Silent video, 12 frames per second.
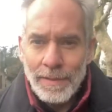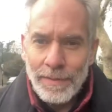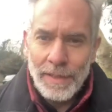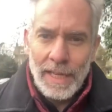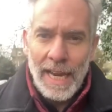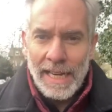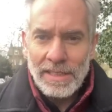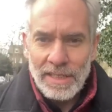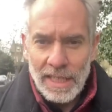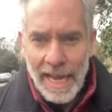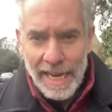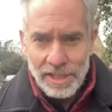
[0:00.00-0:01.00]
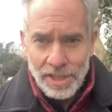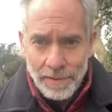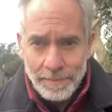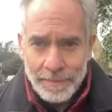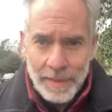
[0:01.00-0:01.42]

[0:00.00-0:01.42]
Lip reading: for the next election.